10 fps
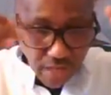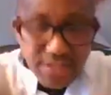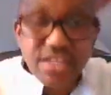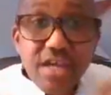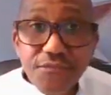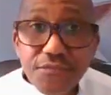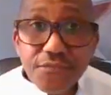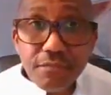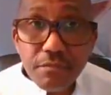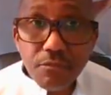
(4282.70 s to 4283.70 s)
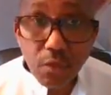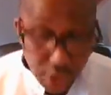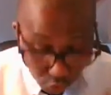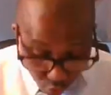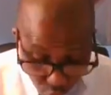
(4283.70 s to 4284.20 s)
achieved, what
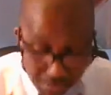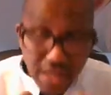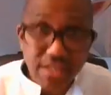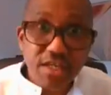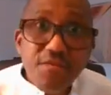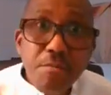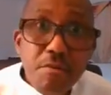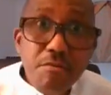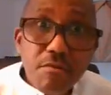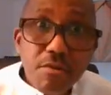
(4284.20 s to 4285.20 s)
they do would be achievable,